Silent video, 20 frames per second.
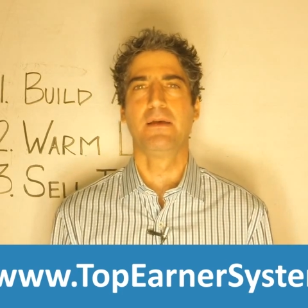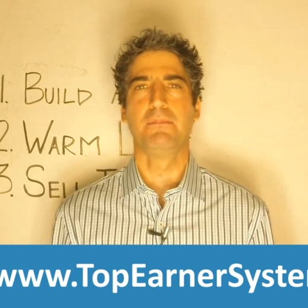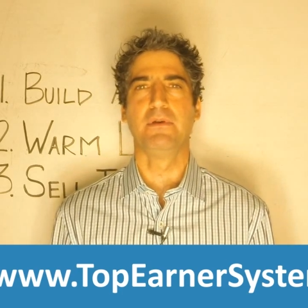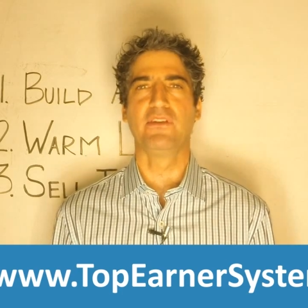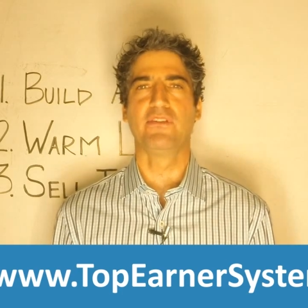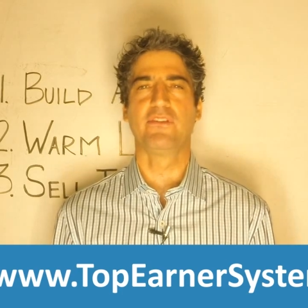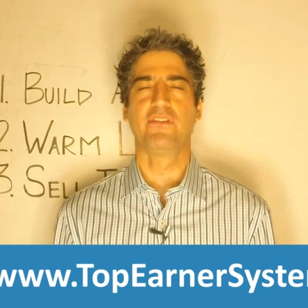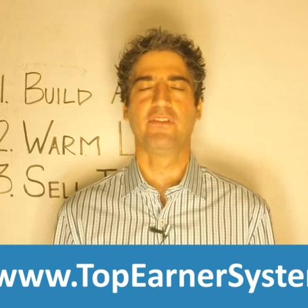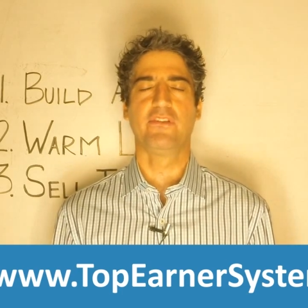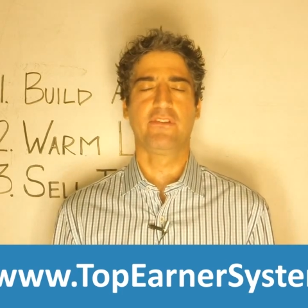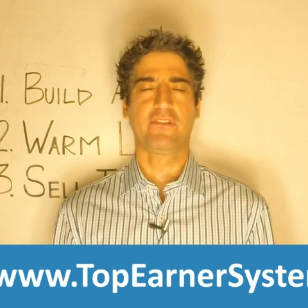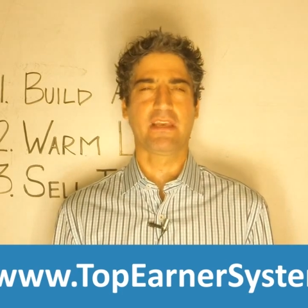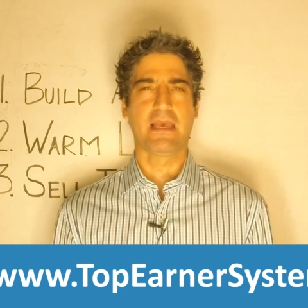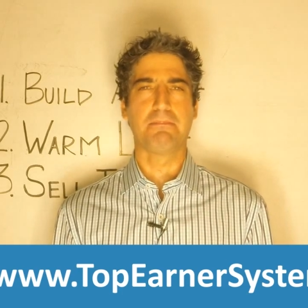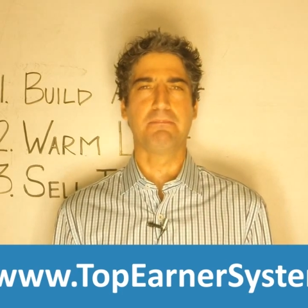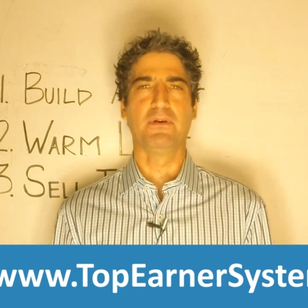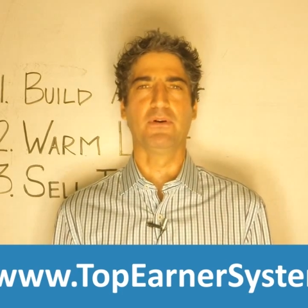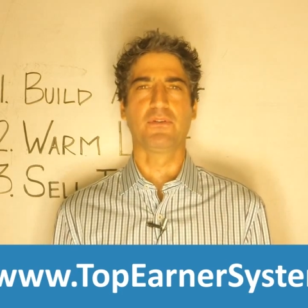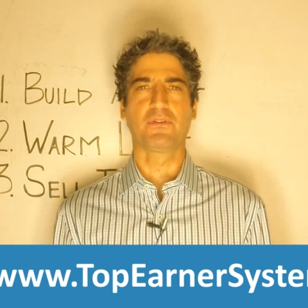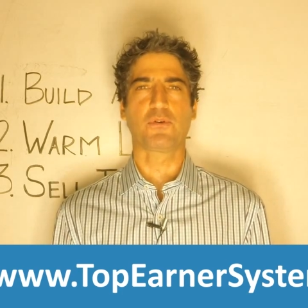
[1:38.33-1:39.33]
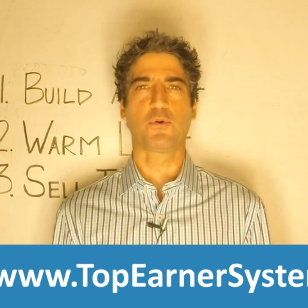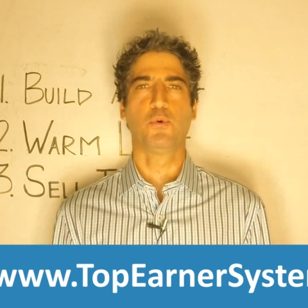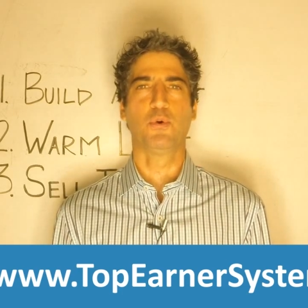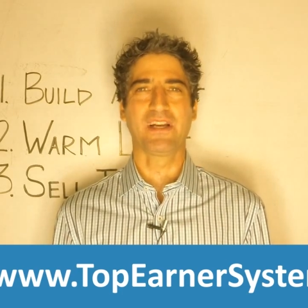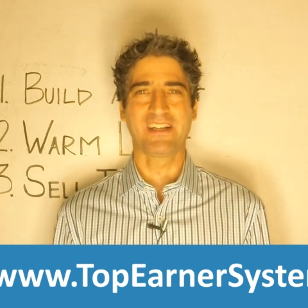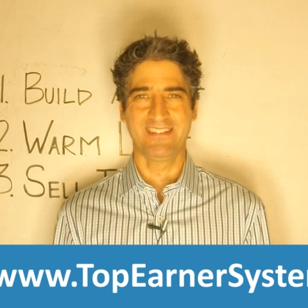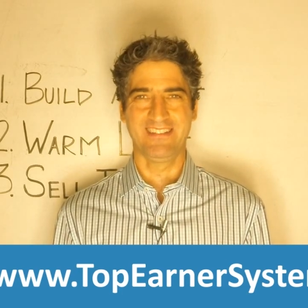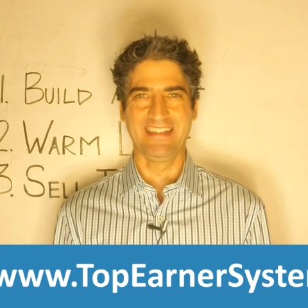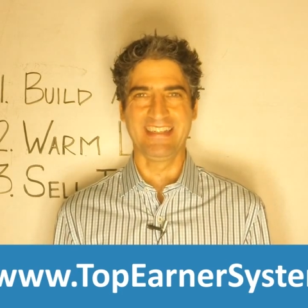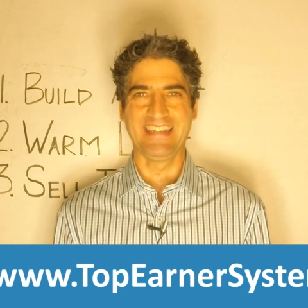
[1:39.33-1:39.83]
businesses get built
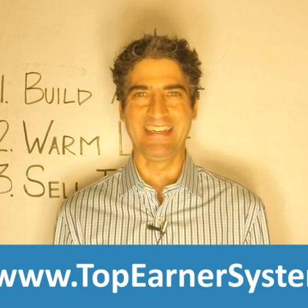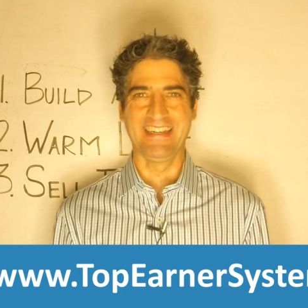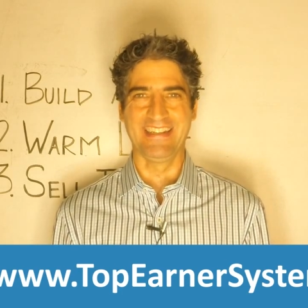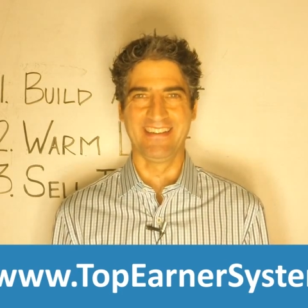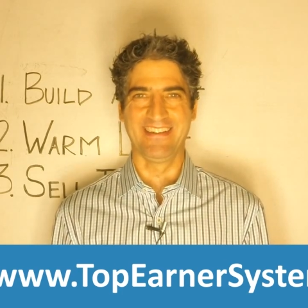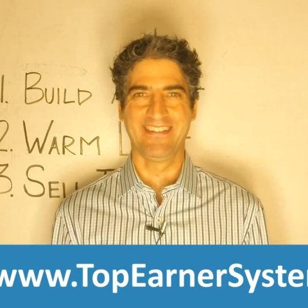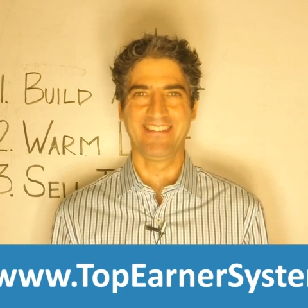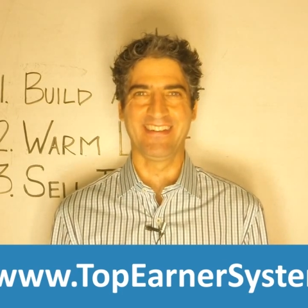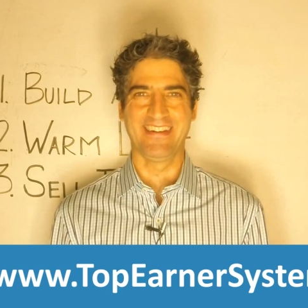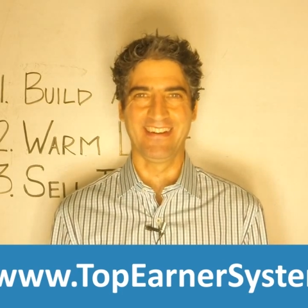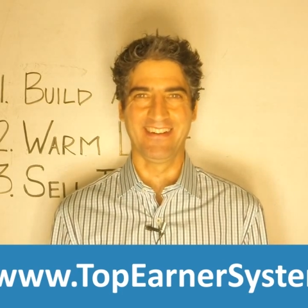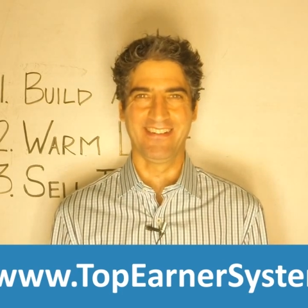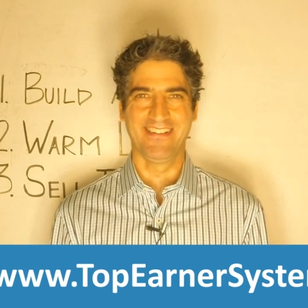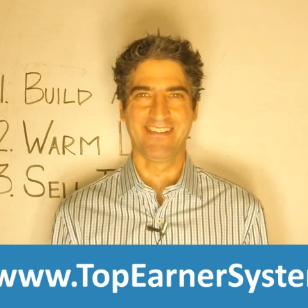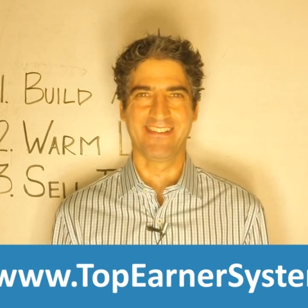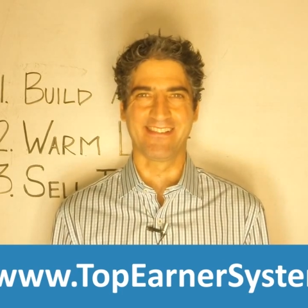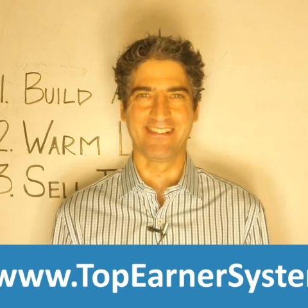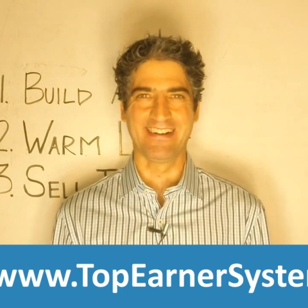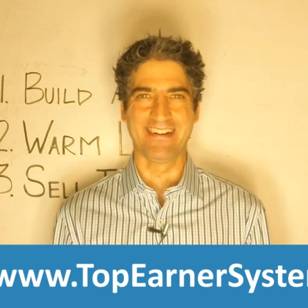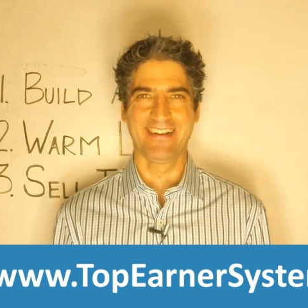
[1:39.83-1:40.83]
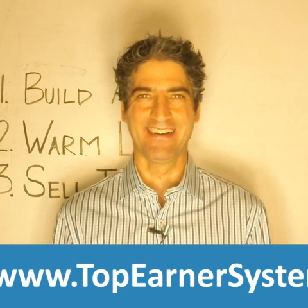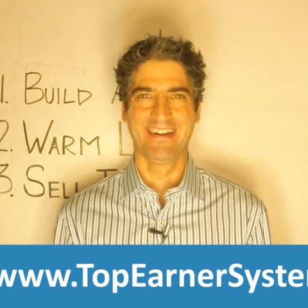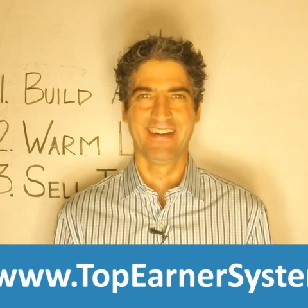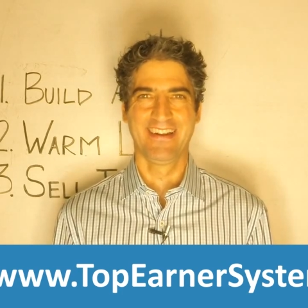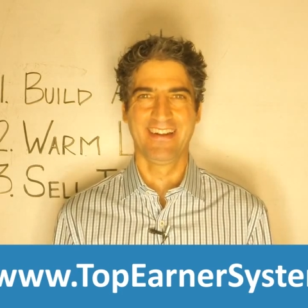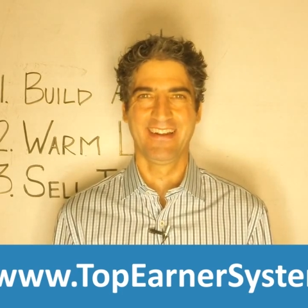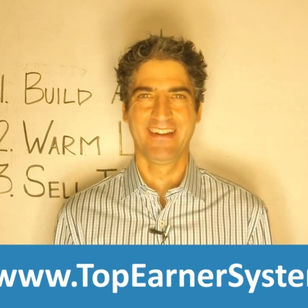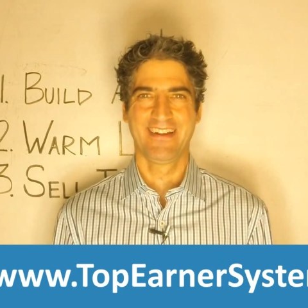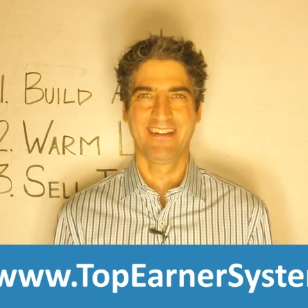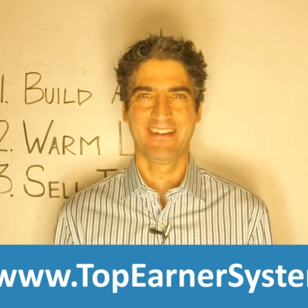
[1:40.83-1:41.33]
quickly in this industry.
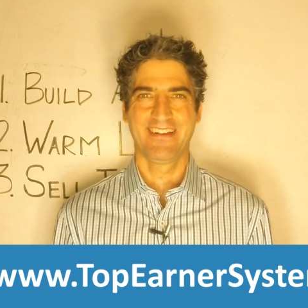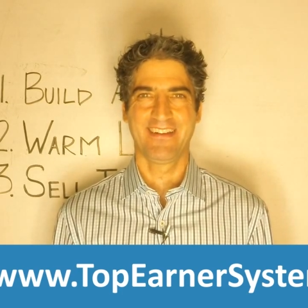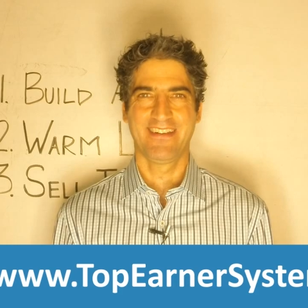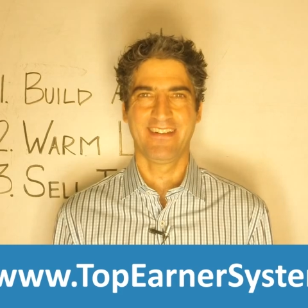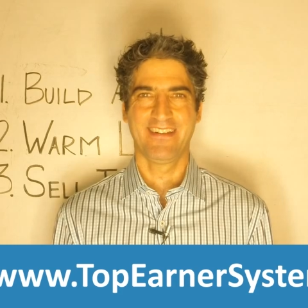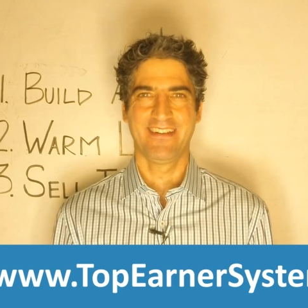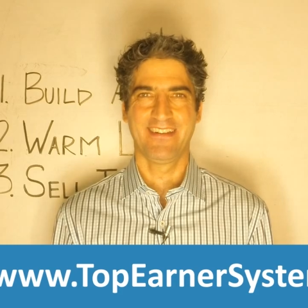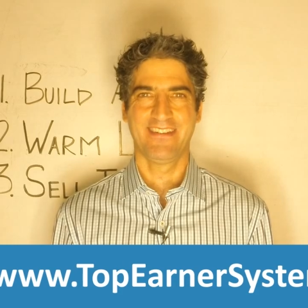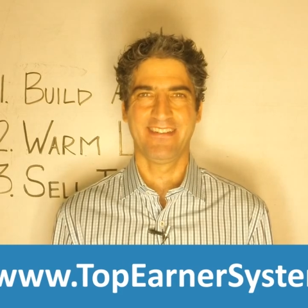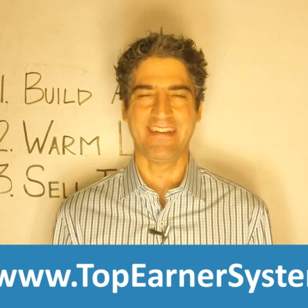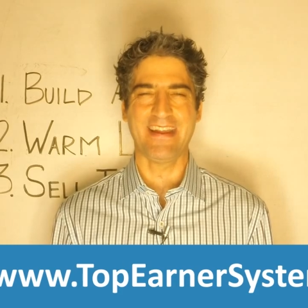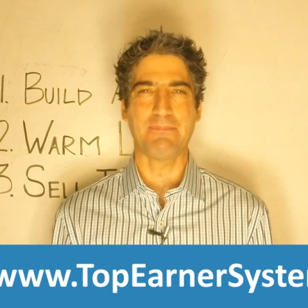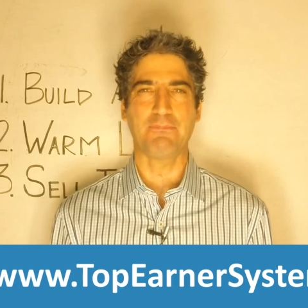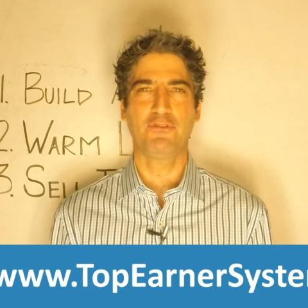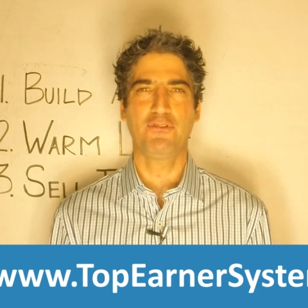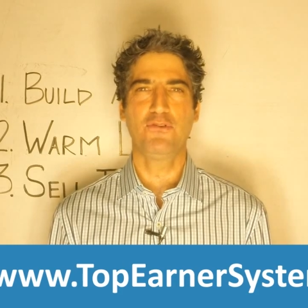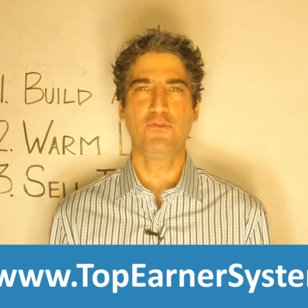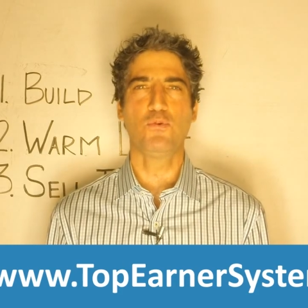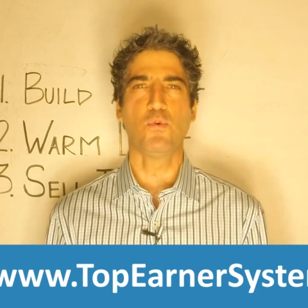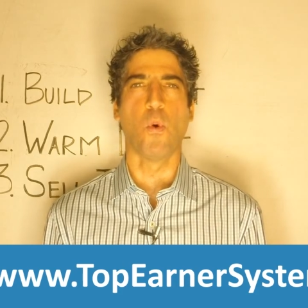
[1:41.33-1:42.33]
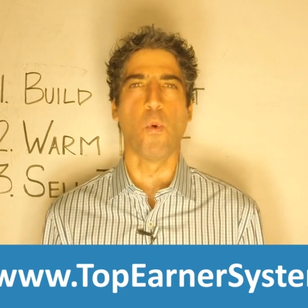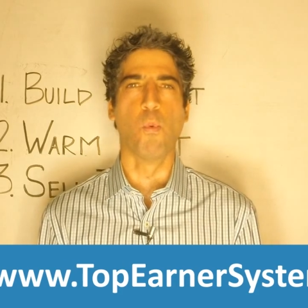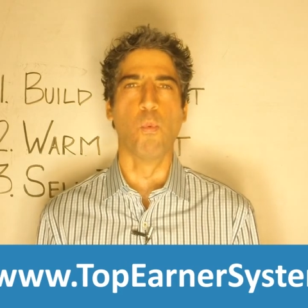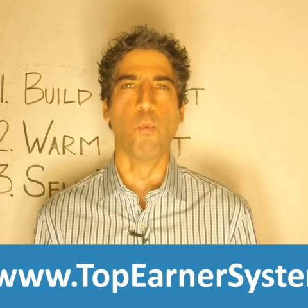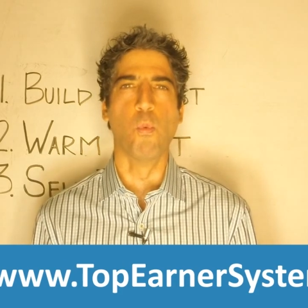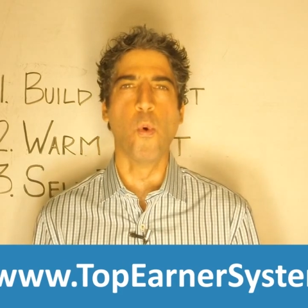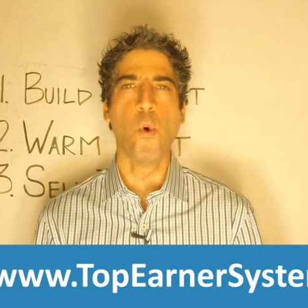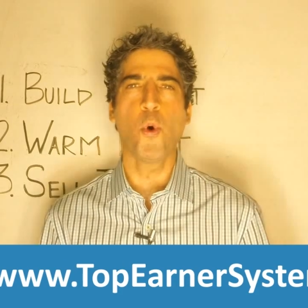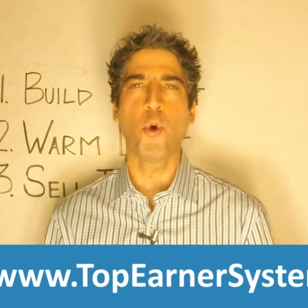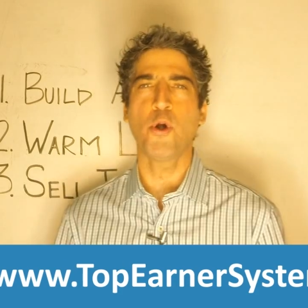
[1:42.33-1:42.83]
Step two,
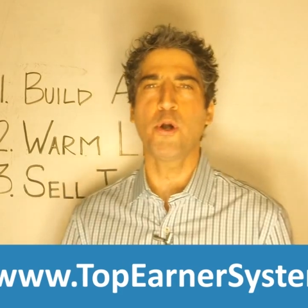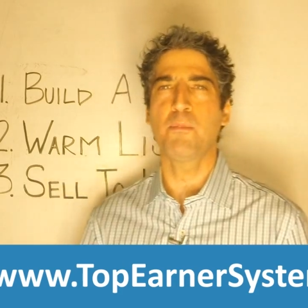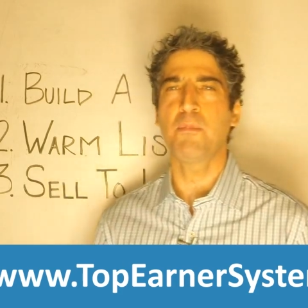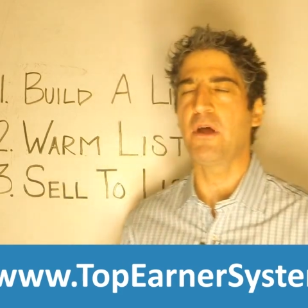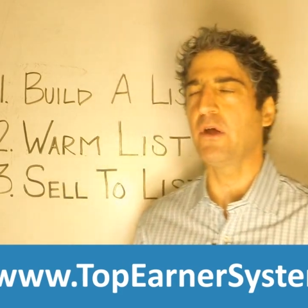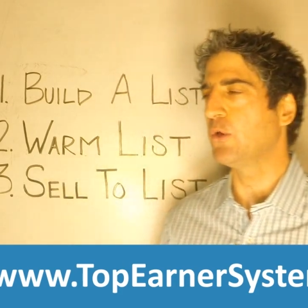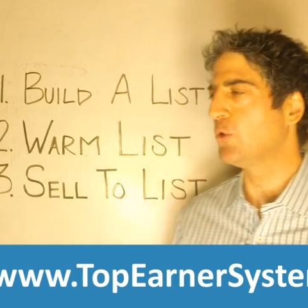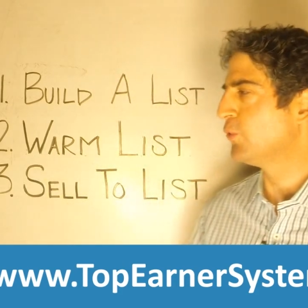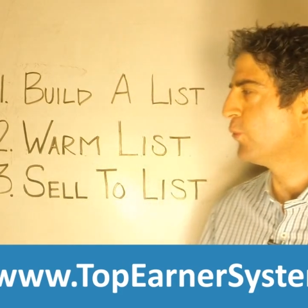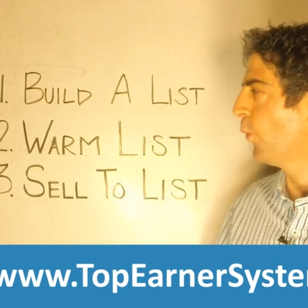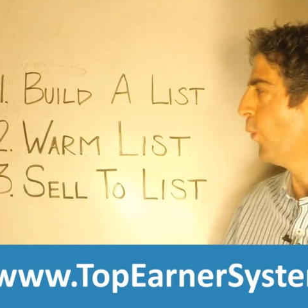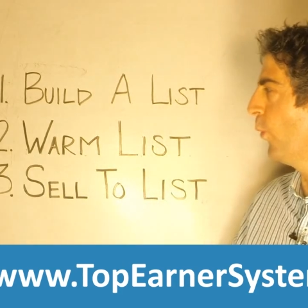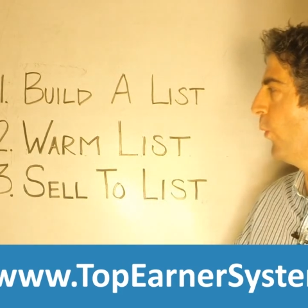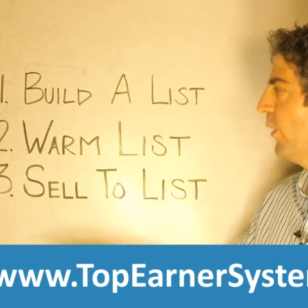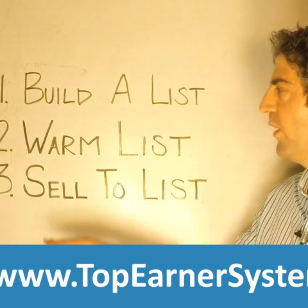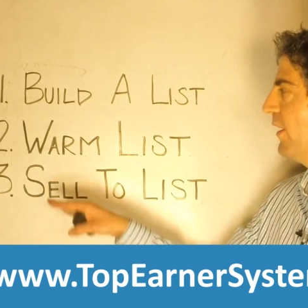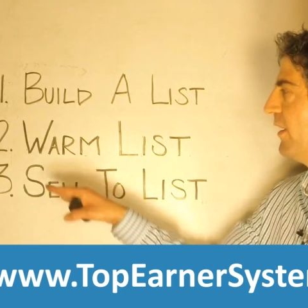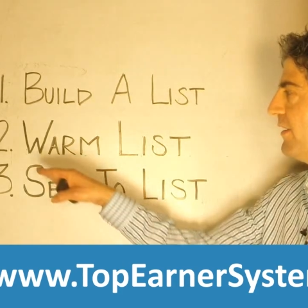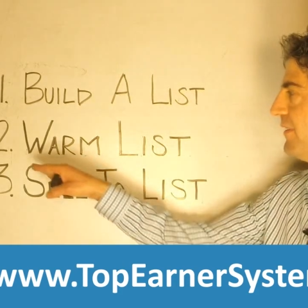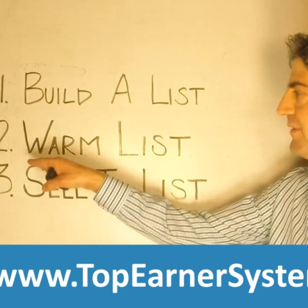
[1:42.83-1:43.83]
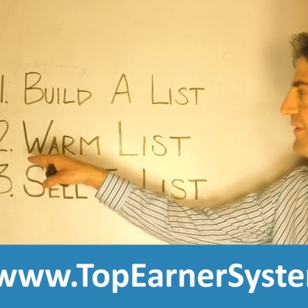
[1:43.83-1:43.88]
warm your